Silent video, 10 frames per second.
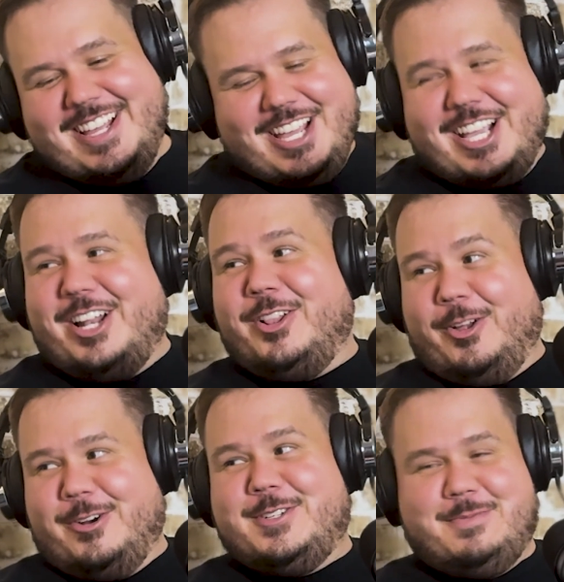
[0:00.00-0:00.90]
gotta
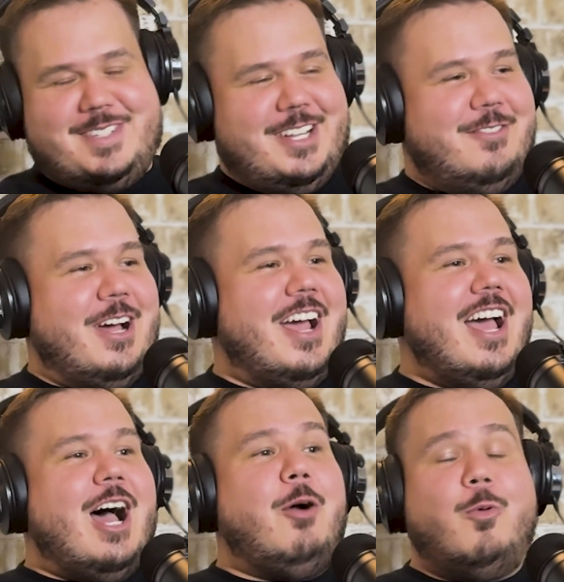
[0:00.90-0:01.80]
learn some stuff. I
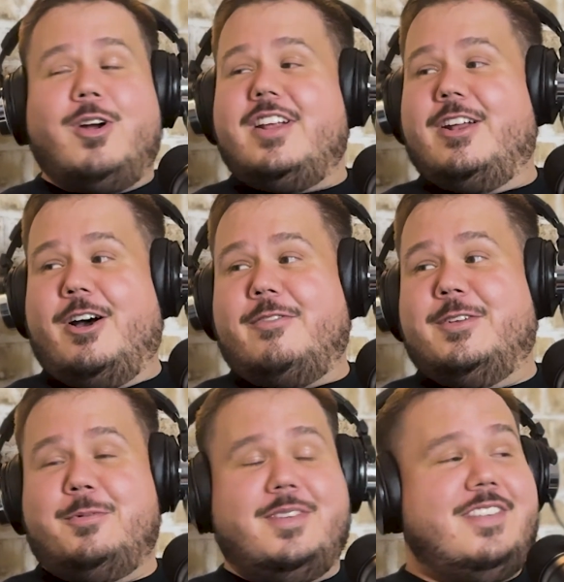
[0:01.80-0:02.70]
work in an
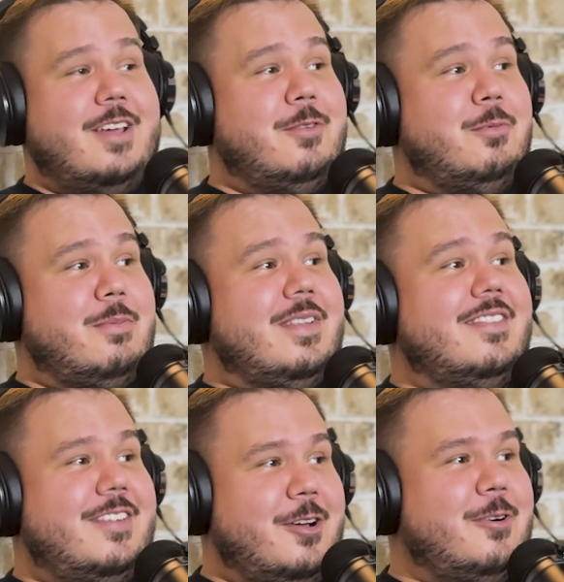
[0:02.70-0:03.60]
office with 7 women,
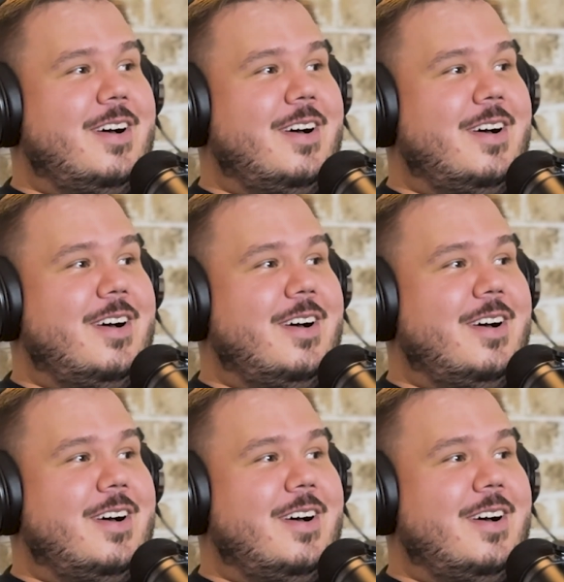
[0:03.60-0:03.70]
so